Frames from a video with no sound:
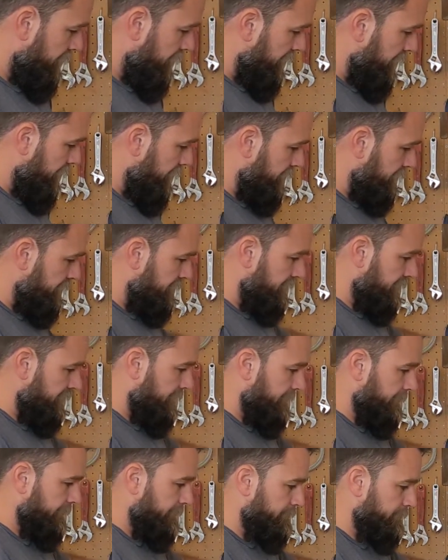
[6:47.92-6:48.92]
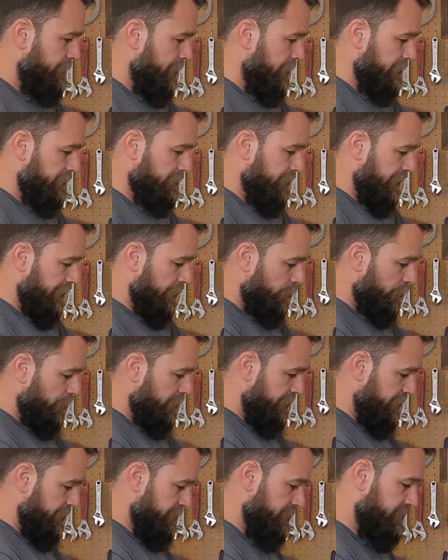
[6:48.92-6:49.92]
And my
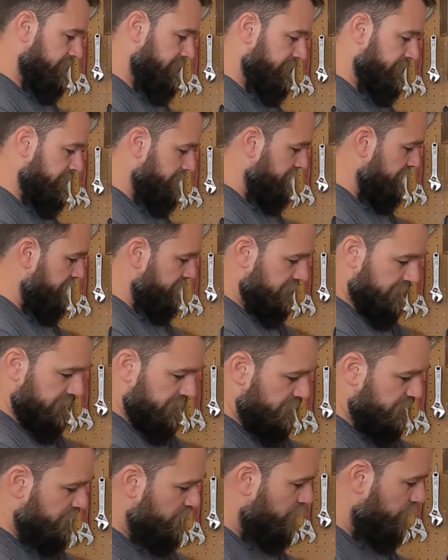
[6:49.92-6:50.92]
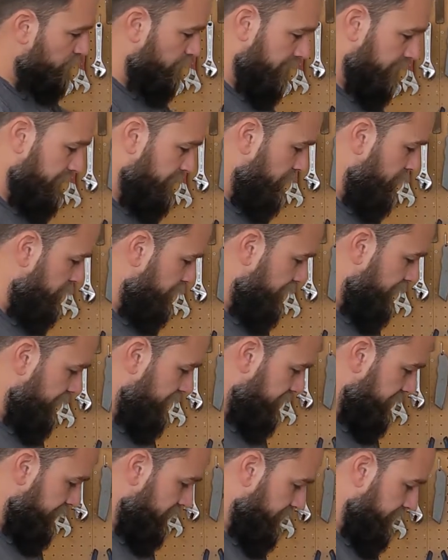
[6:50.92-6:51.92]
whole ecosystem is 20 volt.
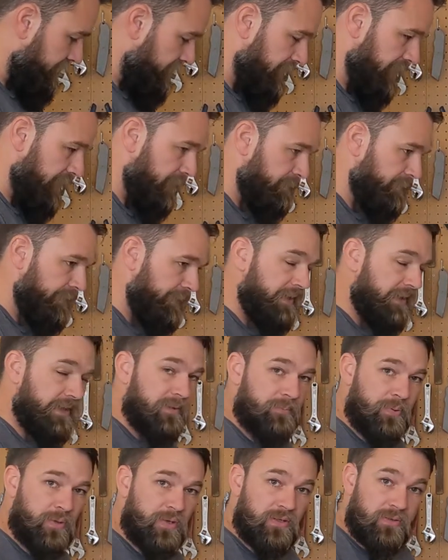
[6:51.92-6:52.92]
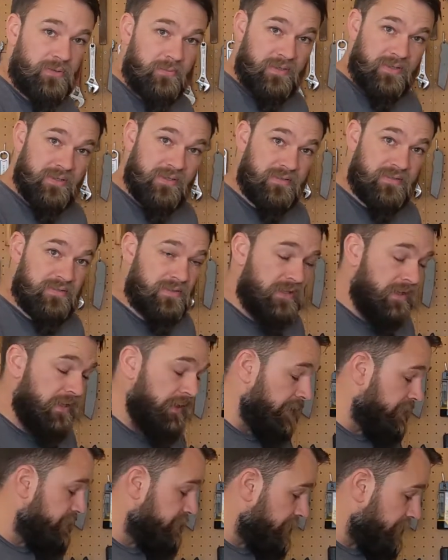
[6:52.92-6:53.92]
That's the only thing I buy, partly because
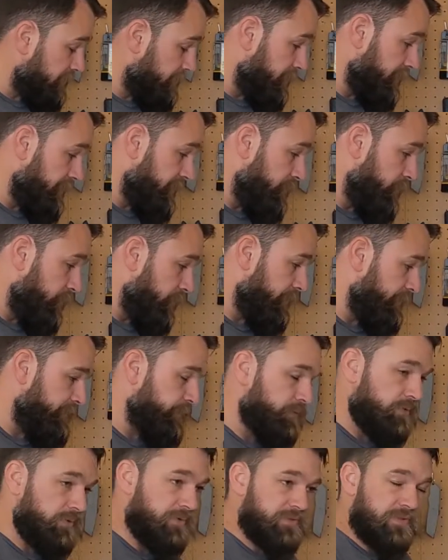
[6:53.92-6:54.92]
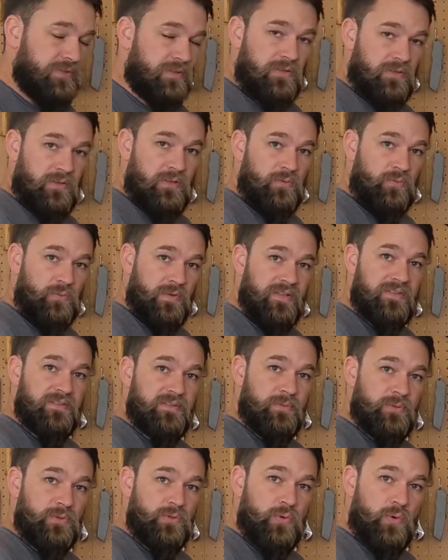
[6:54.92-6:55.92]
generally DeWalt tools are a
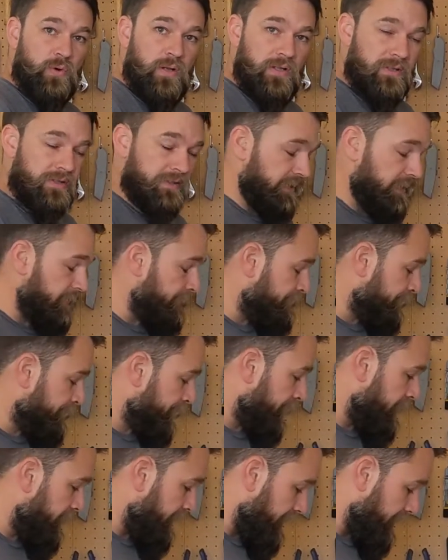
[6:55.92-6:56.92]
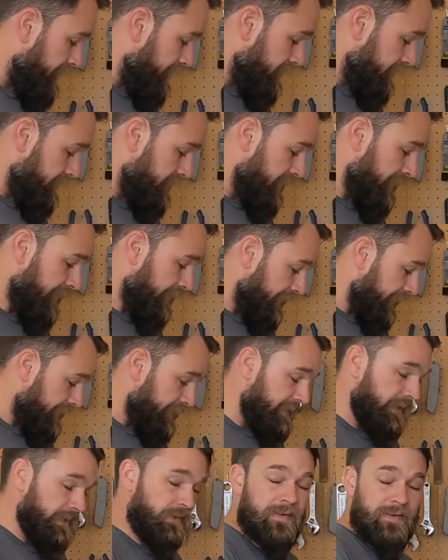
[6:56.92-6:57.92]
reasonable quality, and I
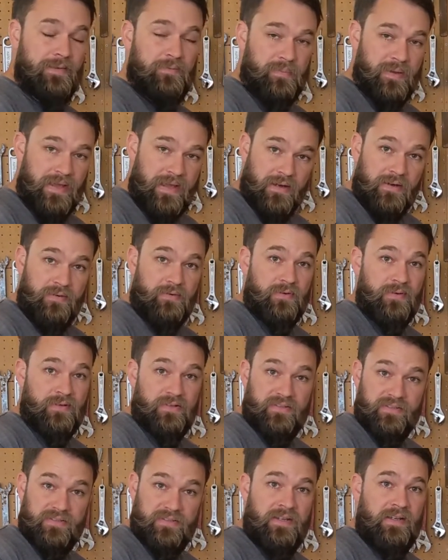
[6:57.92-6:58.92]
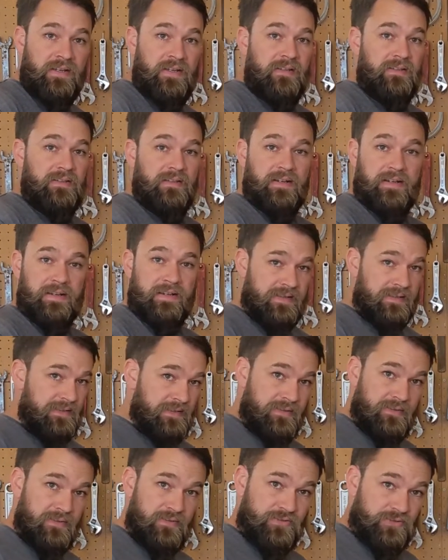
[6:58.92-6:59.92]
now have batteries that I can
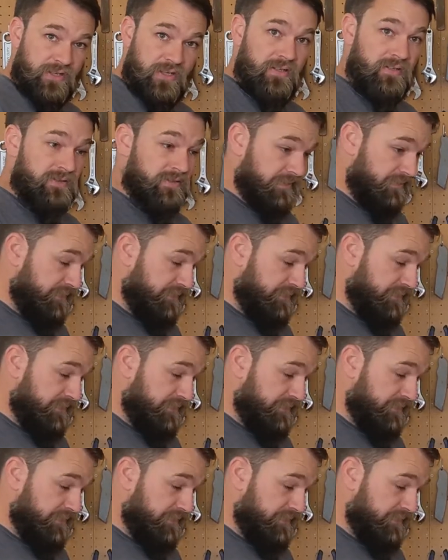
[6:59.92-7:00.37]
interchange.